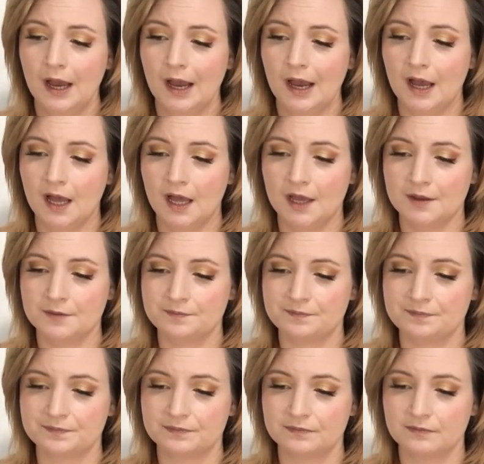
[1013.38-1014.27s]

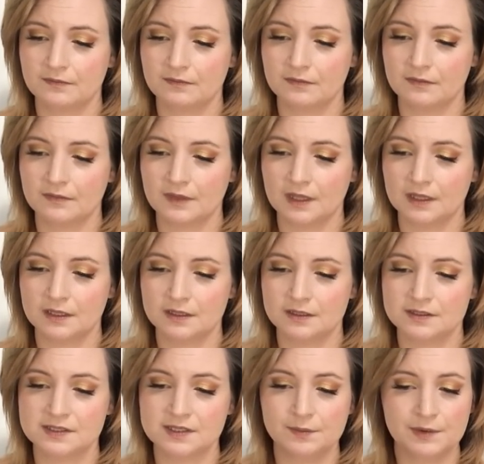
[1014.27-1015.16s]
Um,
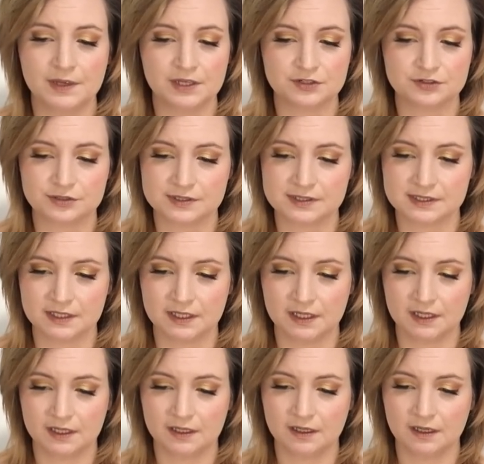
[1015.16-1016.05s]
some
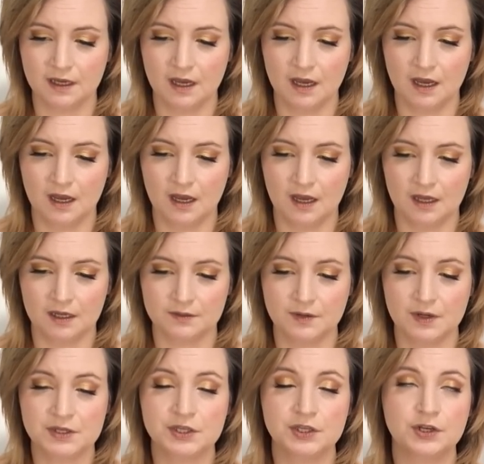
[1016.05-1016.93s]
interesting, uh,
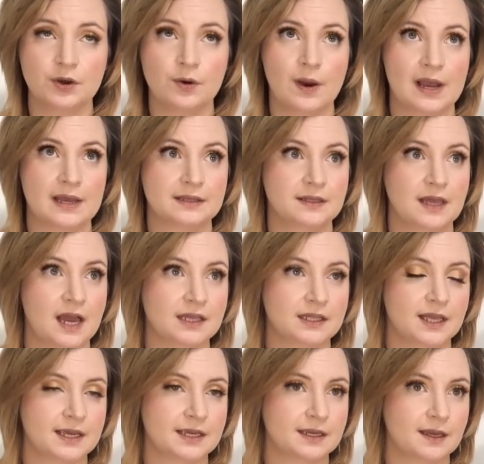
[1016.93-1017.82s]
you know, I, I
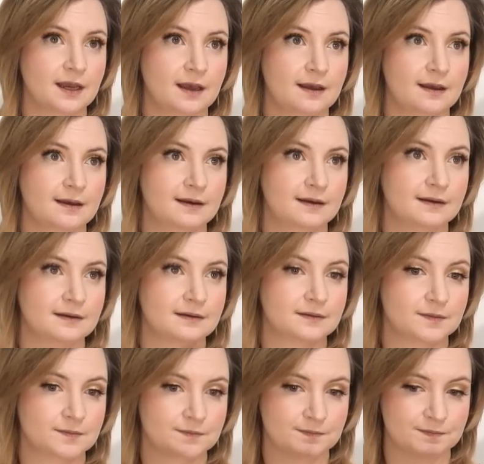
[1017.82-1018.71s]
like,
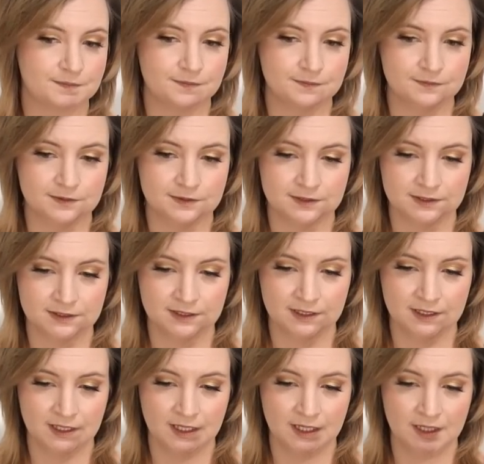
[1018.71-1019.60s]
uh,
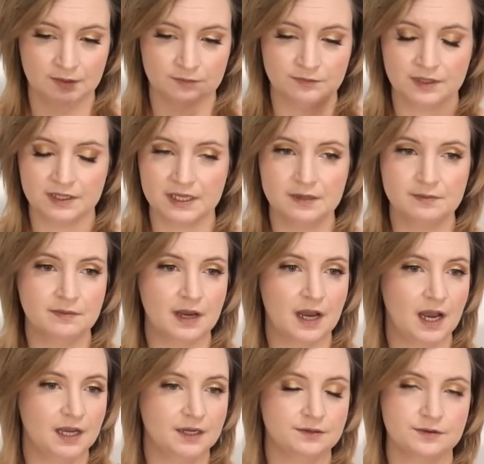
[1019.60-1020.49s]
he
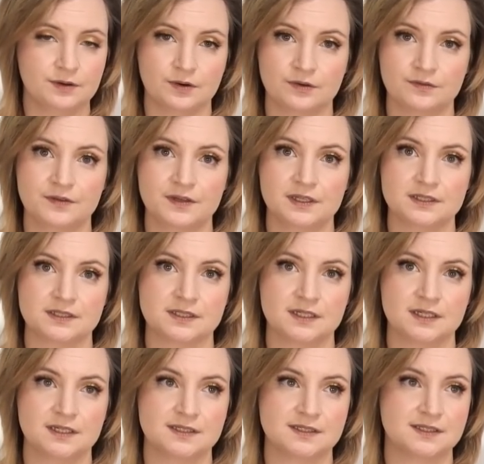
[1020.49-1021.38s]
I don't know if he's
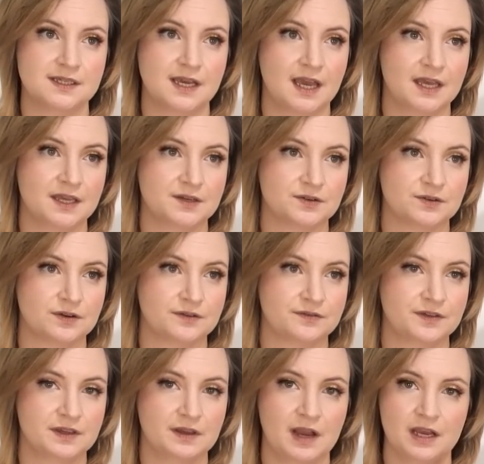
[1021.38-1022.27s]
he's dead or
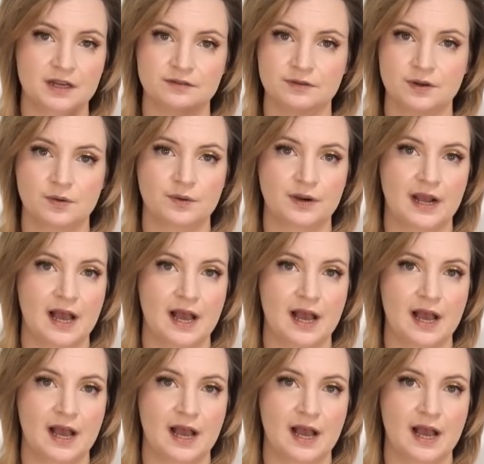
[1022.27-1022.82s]
if he I don't know what